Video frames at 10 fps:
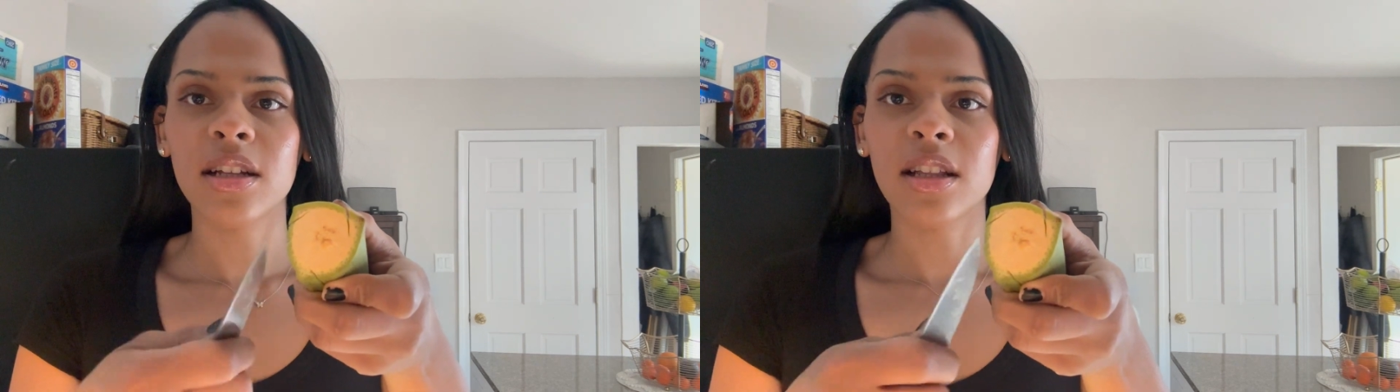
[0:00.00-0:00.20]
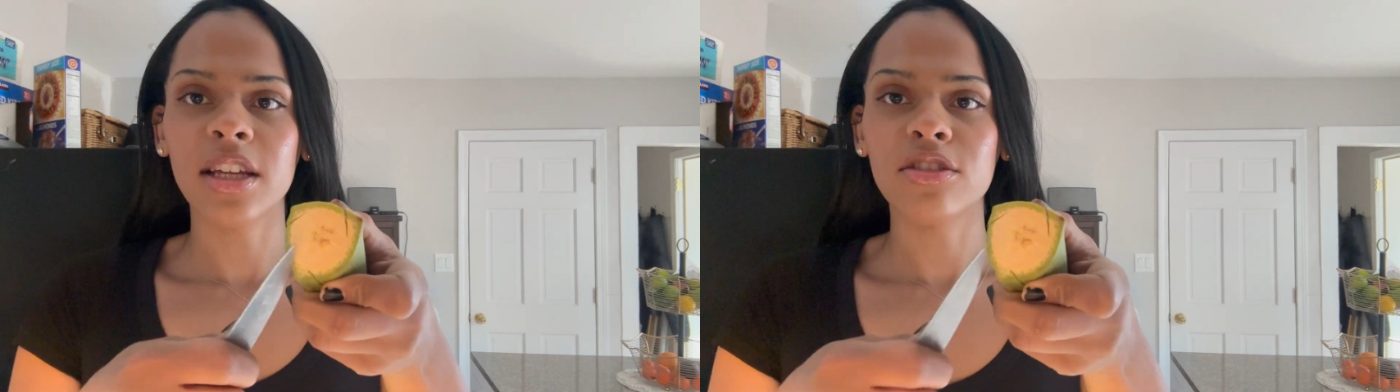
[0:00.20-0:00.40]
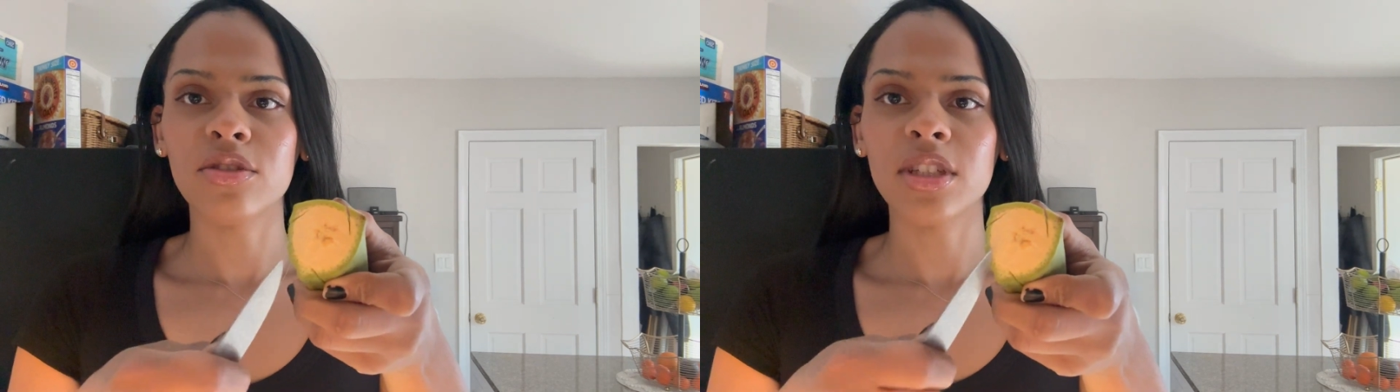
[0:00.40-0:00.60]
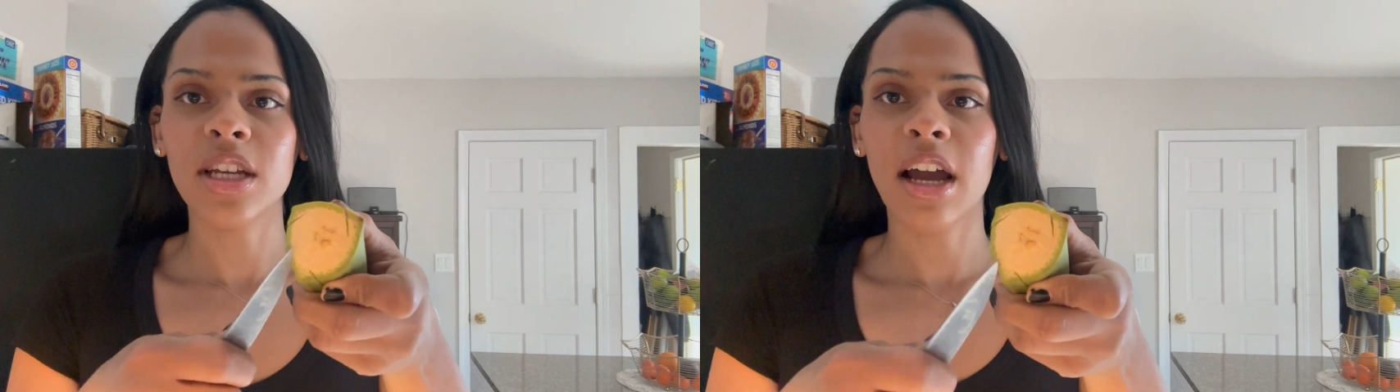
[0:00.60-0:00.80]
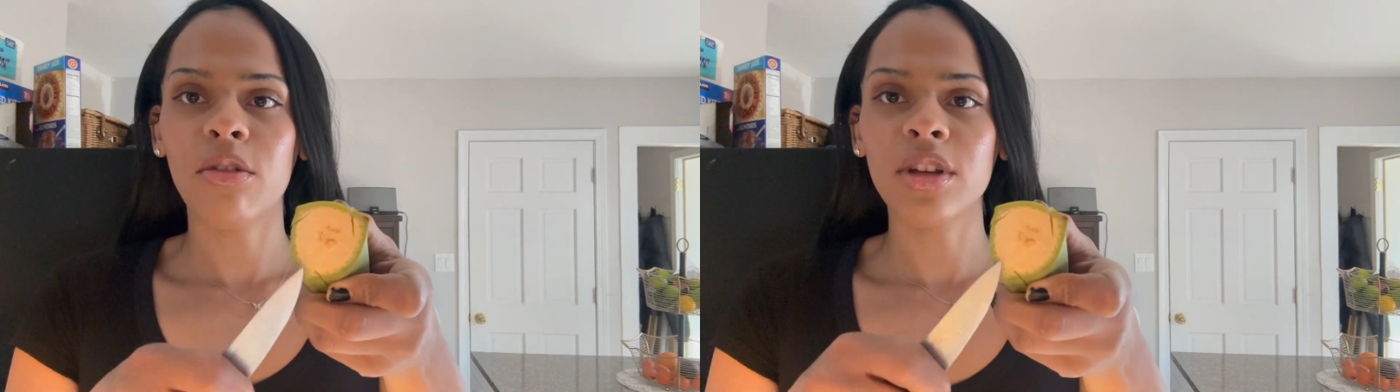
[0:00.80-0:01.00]
Like, do you see
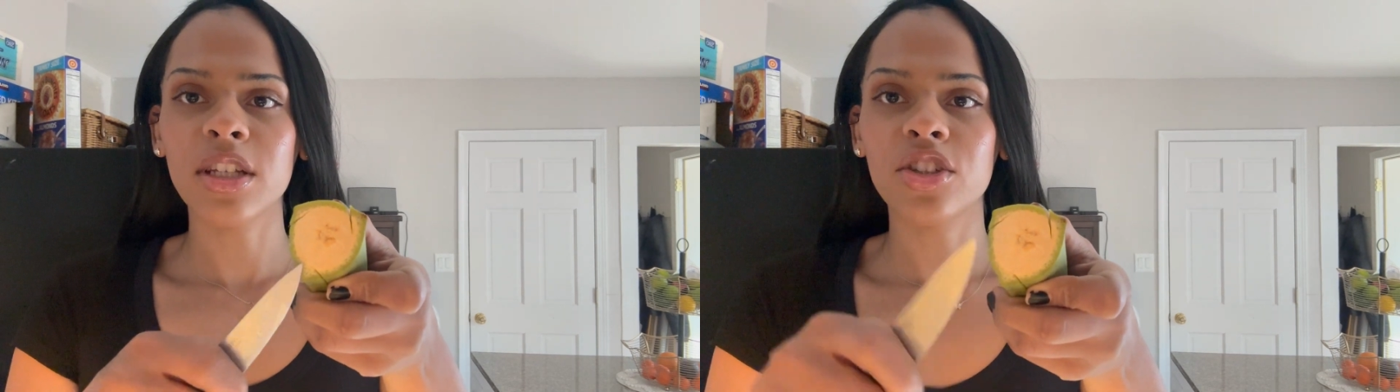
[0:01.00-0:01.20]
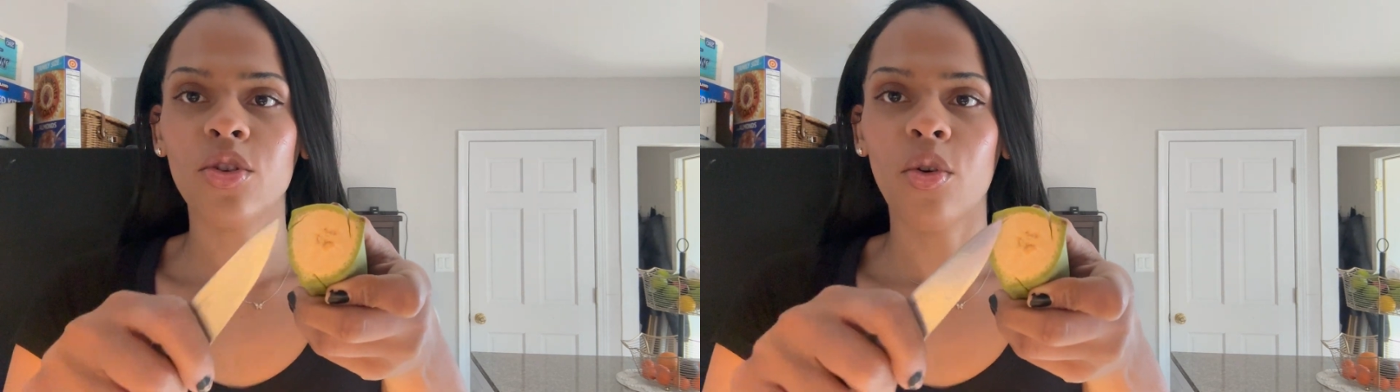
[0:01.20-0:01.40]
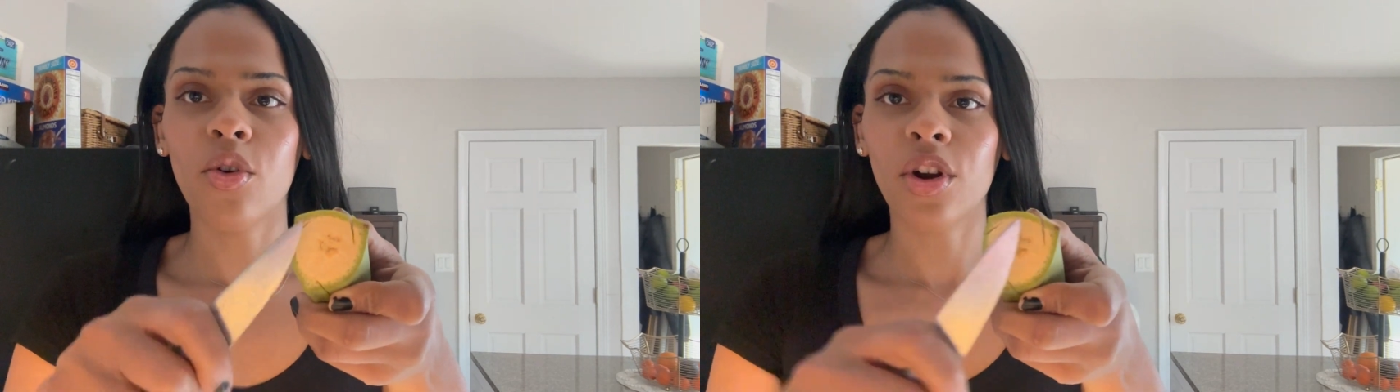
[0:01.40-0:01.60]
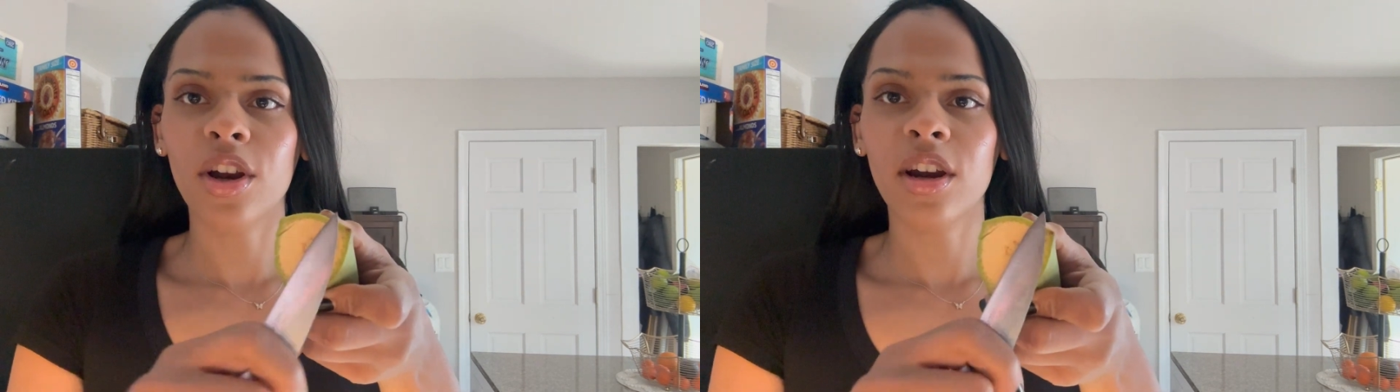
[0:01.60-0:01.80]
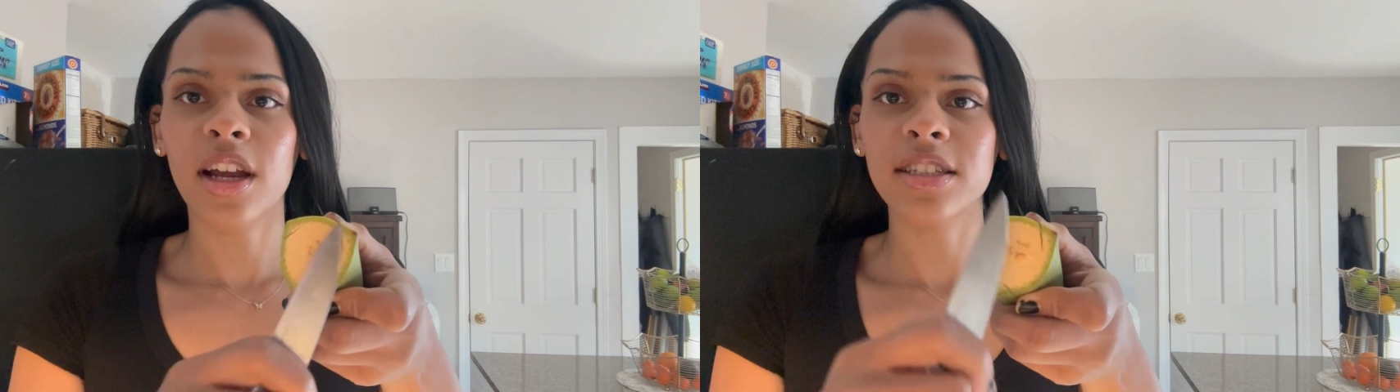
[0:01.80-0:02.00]
how each
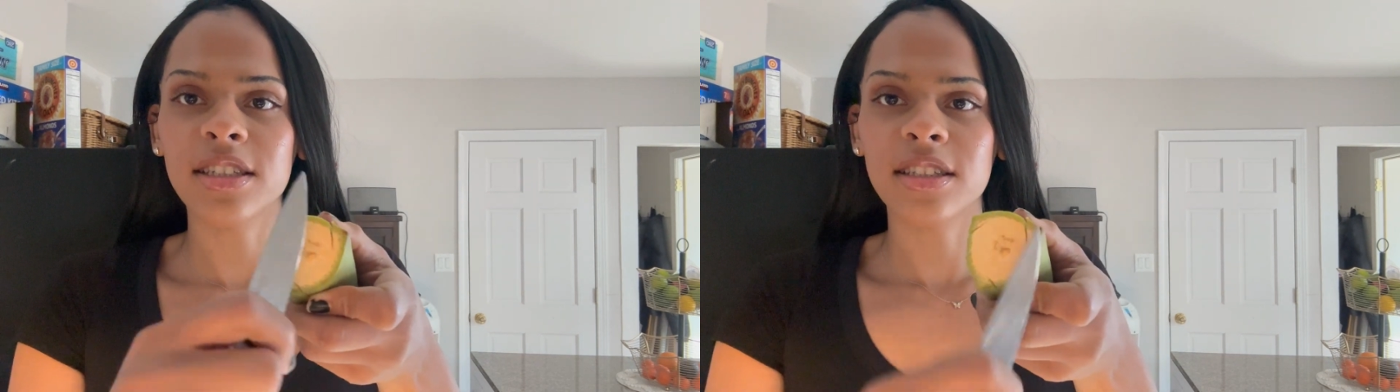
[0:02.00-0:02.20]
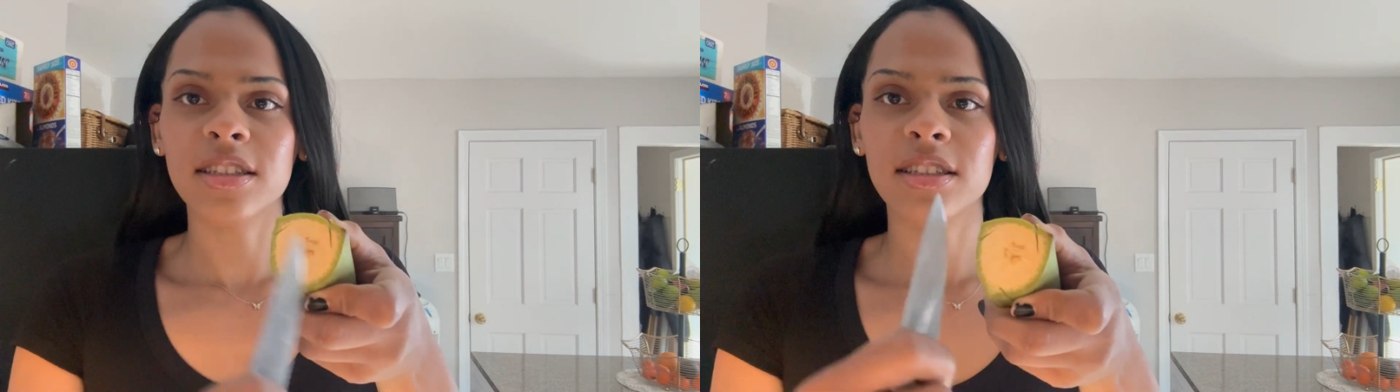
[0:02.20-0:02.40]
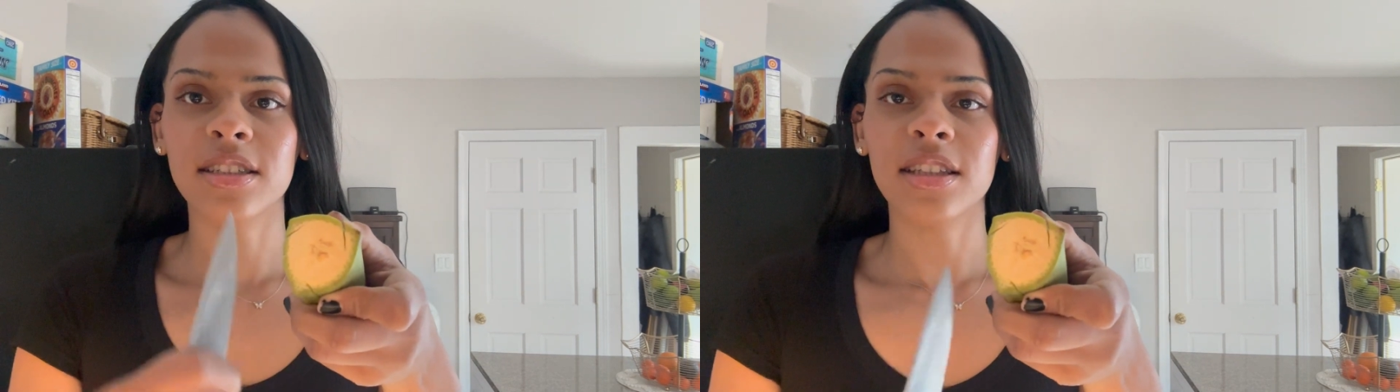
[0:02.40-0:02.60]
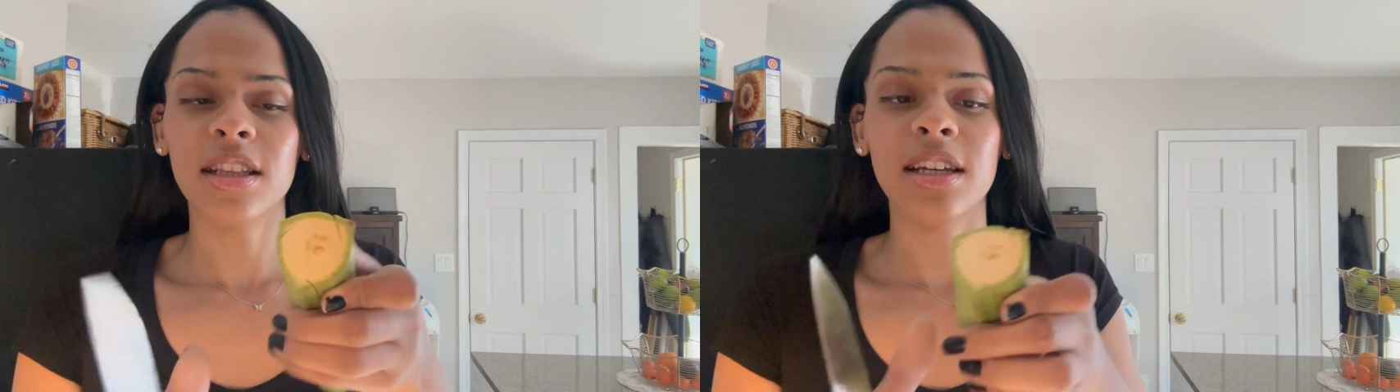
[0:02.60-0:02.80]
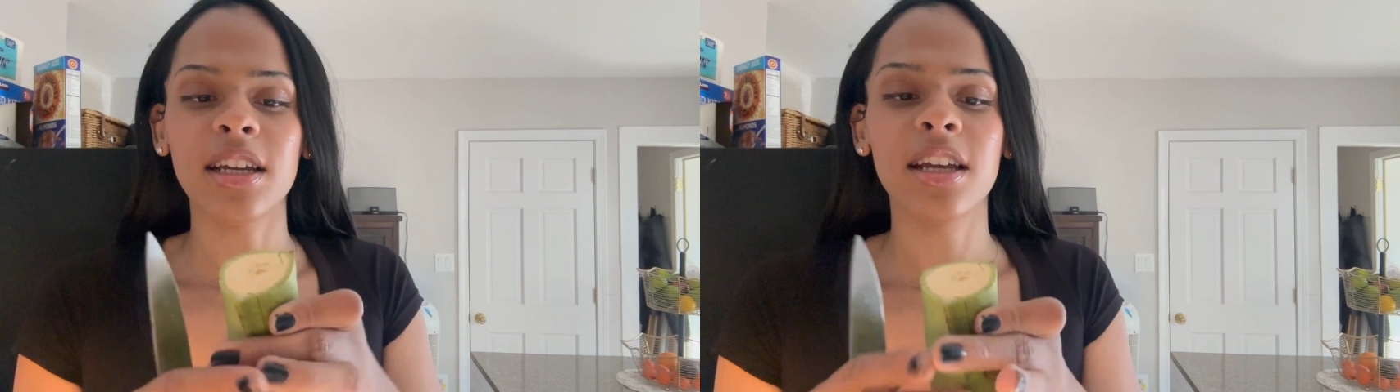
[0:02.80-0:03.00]
corner has a
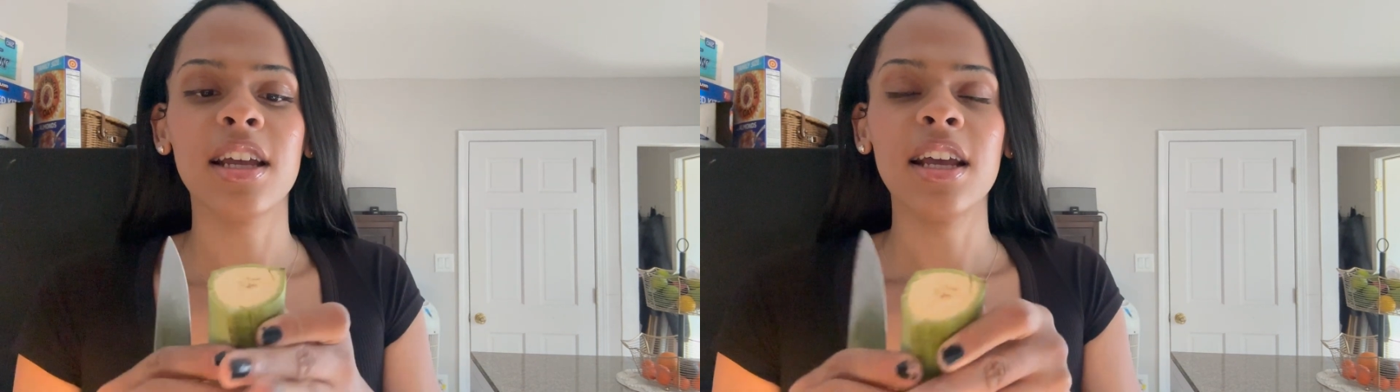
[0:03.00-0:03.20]
slit?